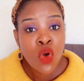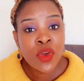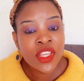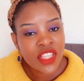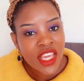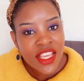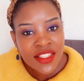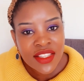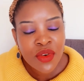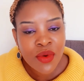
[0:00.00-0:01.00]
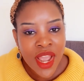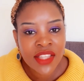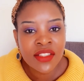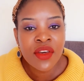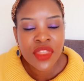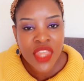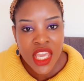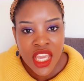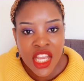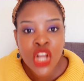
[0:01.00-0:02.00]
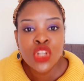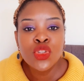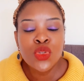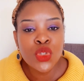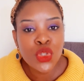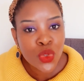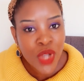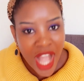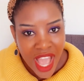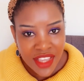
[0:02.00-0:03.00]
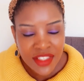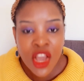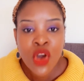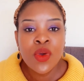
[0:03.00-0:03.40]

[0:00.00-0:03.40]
which is the right thing to do, guys,